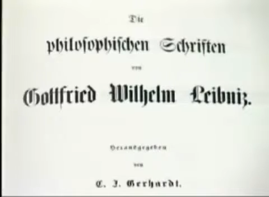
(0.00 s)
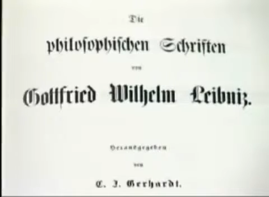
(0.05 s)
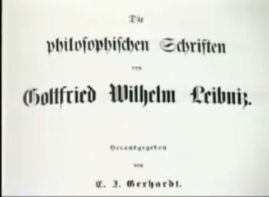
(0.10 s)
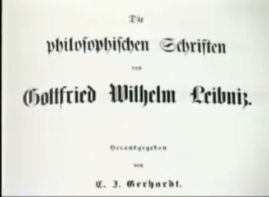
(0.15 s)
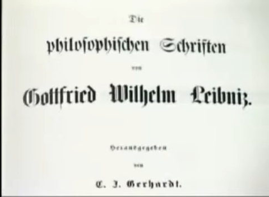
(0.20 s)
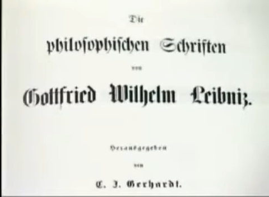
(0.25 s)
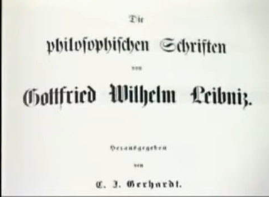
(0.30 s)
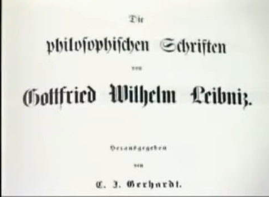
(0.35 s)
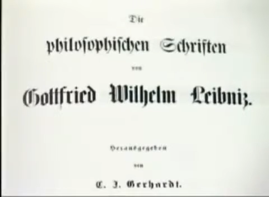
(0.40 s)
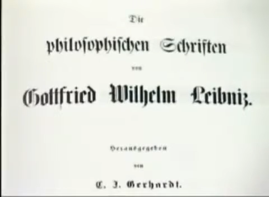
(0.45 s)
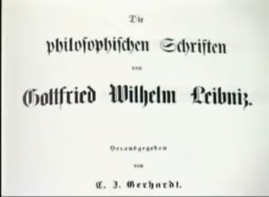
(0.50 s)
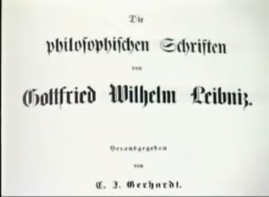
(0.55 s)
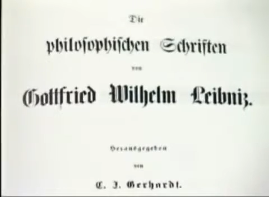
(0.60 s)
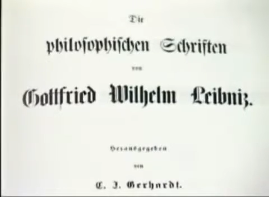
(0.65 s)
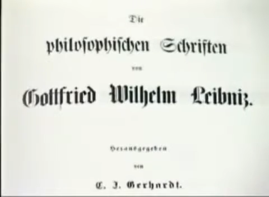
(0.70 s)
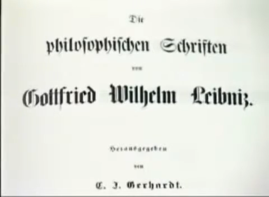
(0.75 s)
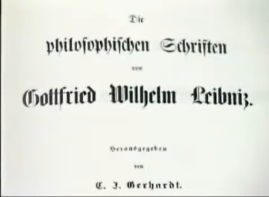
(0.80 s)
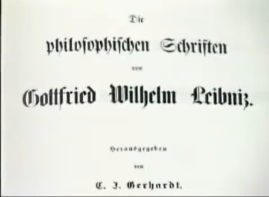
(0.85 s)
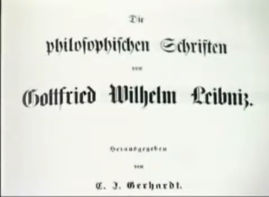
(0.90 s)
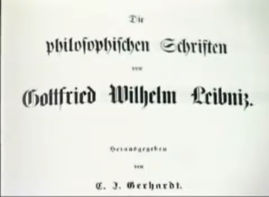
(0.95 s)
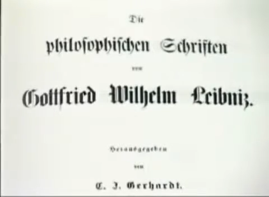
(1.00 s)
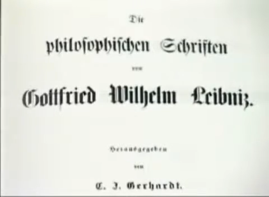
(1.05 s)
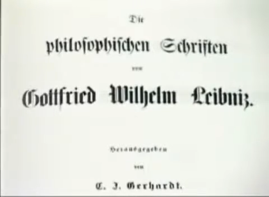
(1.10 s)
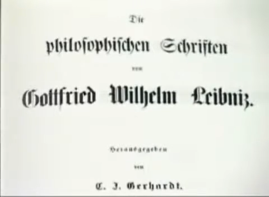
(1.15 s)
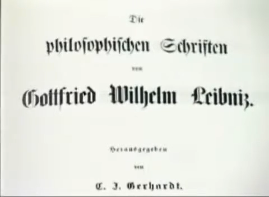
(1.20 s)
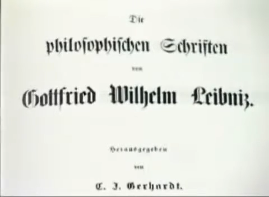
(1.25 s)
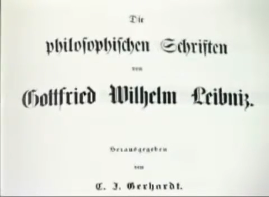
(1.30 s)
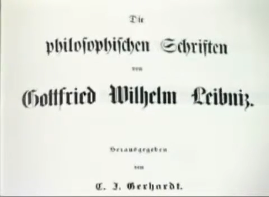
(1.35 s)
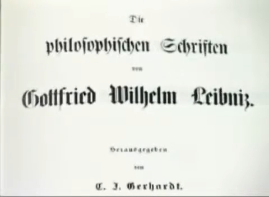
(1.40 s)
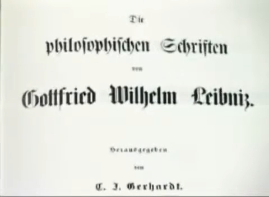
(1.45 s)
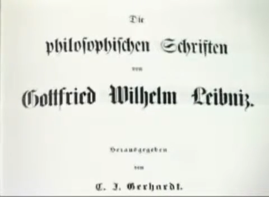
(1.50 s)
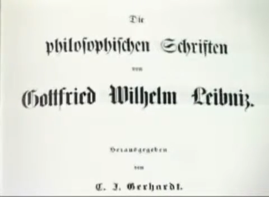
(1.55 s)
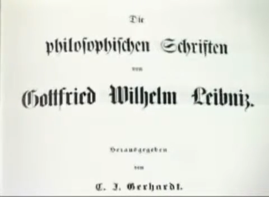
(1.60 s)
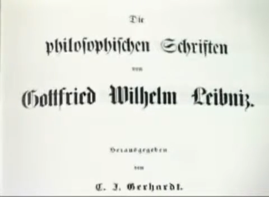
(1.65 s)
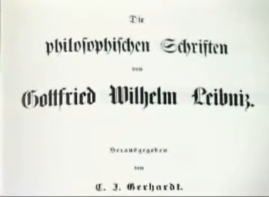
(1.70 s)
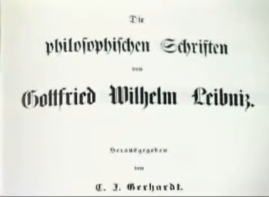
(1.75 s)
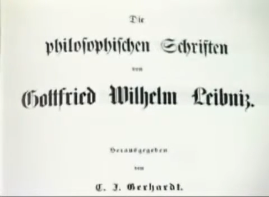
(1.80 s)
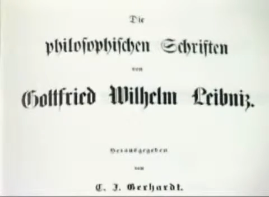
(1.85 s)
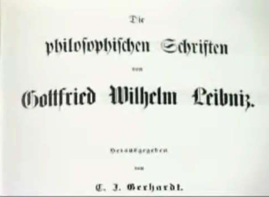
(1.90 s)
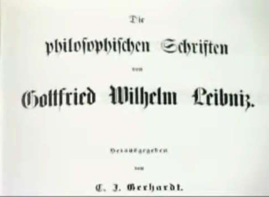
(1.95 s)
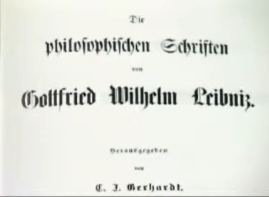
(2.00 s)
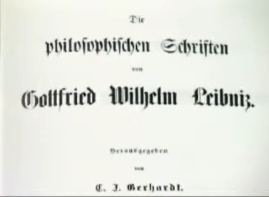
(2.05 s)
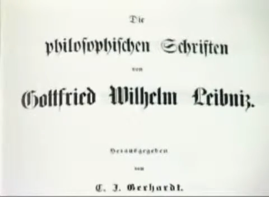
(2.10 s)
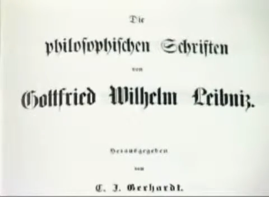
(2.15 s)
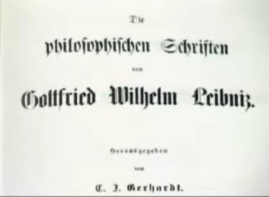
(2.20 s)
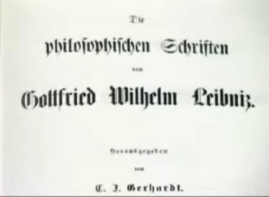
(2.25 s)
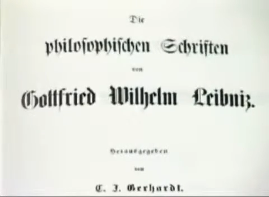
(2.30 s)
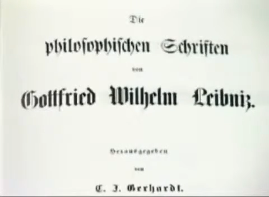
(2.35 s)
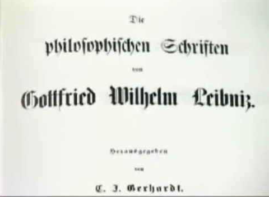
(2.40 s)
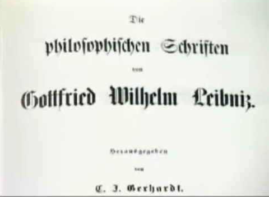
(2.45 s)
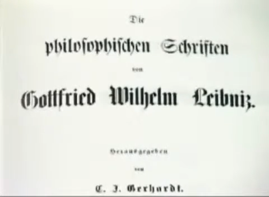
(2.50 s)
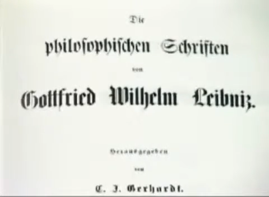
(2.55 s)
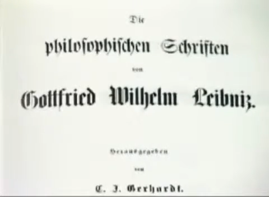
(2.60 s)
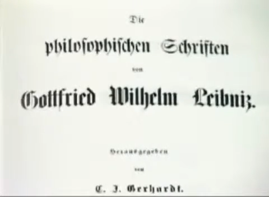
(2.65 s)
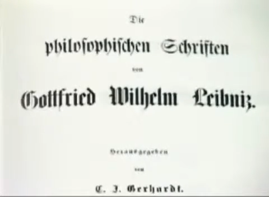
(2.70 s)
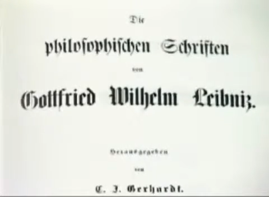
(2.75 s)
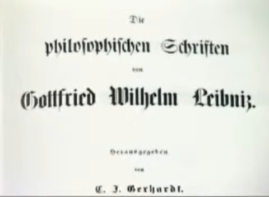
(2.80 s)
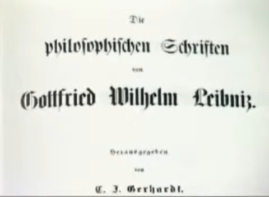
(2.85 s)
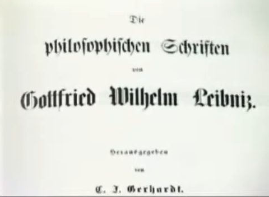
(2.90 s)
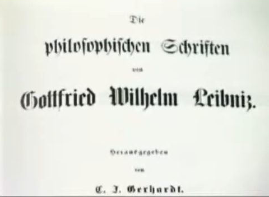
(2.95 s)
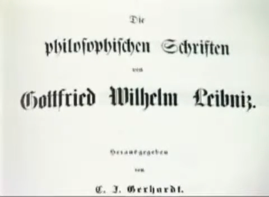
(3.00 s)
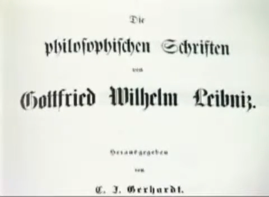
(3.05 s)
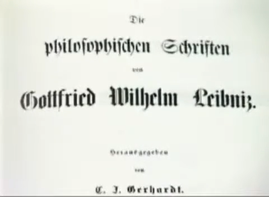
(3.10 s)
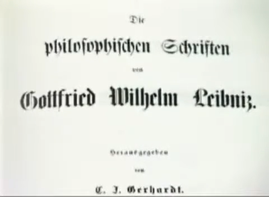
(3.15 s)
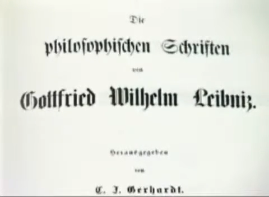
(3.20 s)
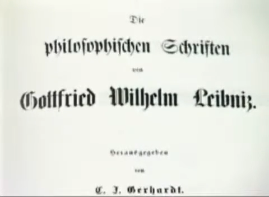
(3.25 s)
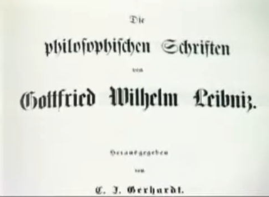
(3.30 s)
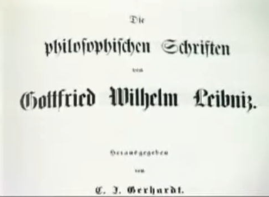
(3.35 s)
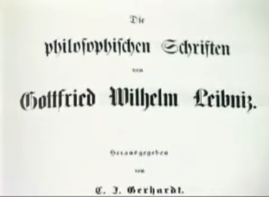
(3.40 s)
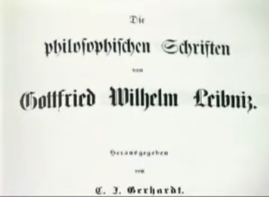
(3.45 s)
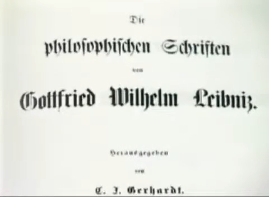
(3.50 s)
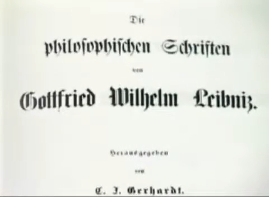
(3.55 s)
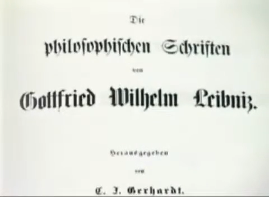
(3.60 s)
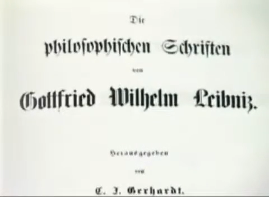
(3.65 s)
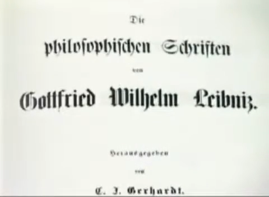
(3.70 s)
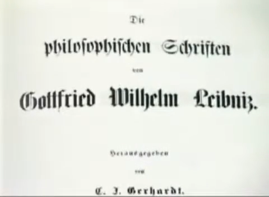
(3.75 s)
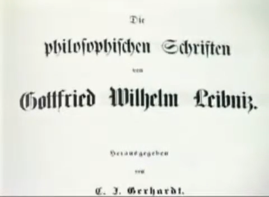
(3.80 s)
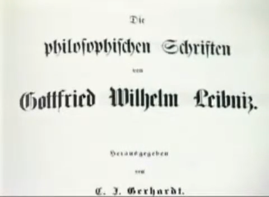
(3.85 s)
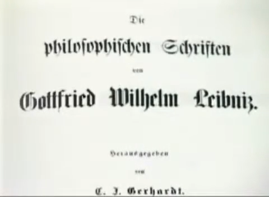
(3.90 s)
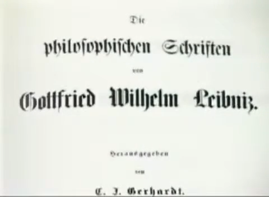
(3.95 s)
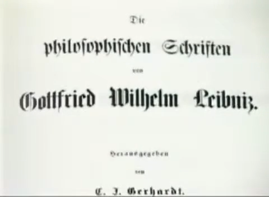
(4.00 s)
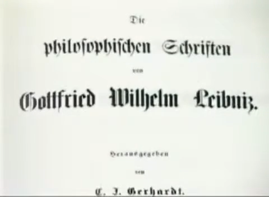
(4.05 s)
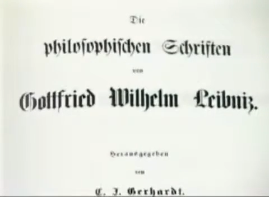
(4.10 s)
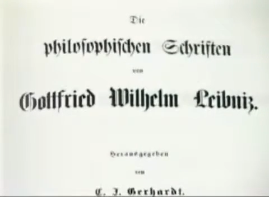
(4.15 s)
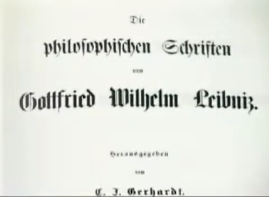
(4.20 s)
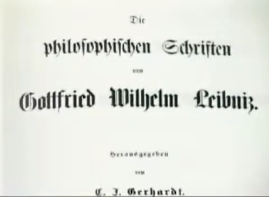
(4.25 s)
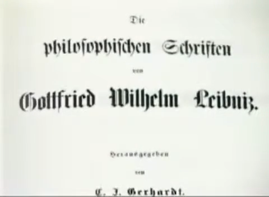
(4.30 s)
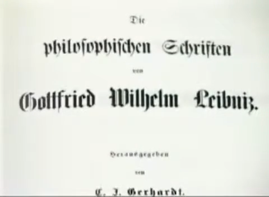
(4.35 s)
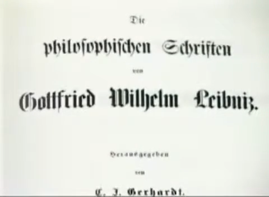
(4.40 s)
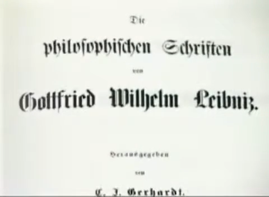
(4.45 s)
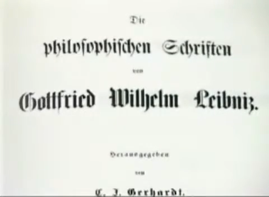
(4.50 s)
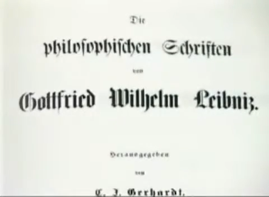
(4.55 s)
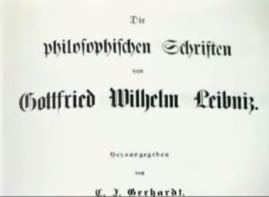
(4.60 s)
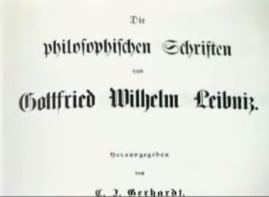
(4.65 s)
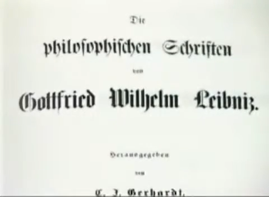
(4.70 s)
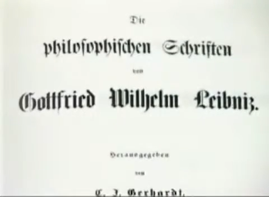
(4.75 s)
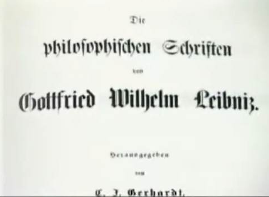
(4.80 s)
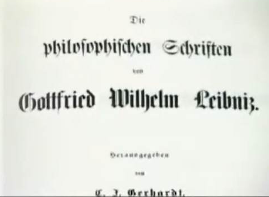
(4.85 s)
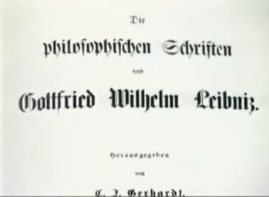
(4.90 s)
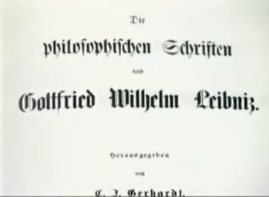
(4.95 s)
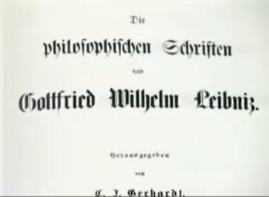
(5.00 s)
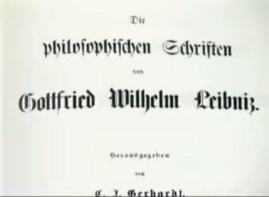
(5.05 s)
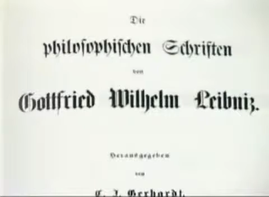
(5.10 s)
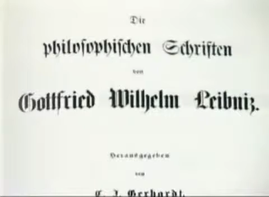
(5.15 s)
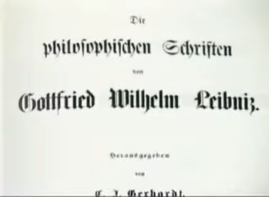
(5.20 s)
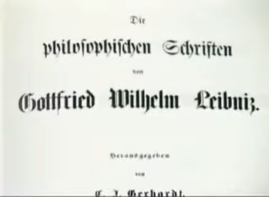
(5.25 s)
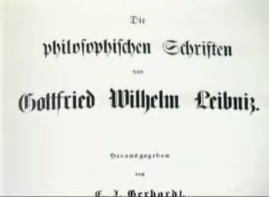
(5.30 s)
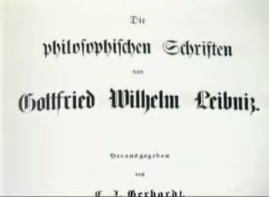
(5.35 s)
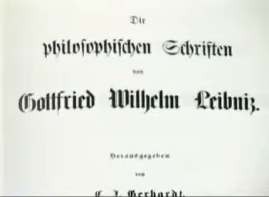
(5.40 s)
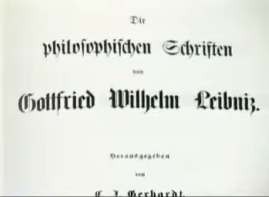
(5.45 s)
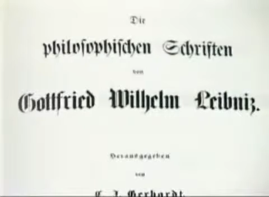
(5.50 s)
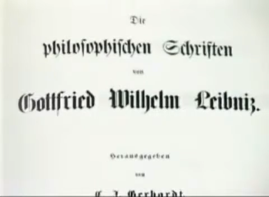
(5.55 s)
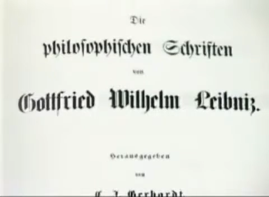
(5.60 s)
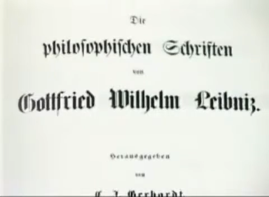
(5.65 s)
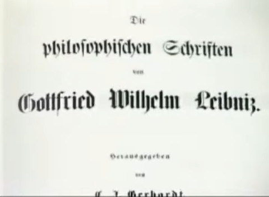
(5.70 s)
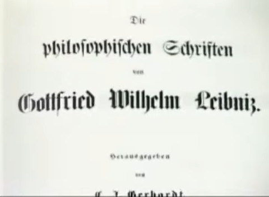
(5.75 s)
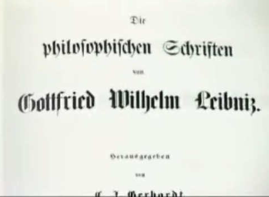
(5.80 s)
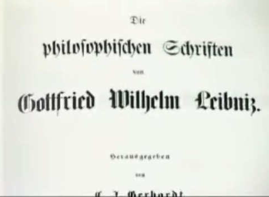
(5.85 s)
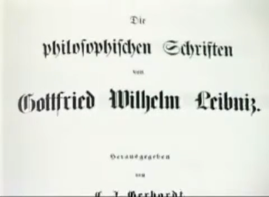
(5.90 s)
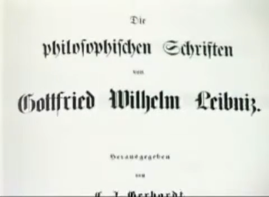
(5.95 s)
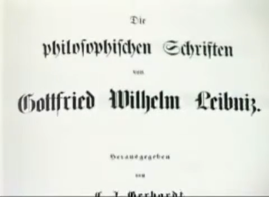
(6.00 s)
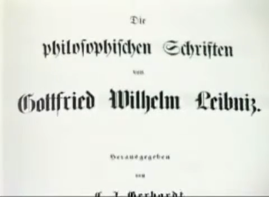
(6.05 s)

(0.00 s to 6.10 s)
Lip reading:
Nobody's mouth can be seen.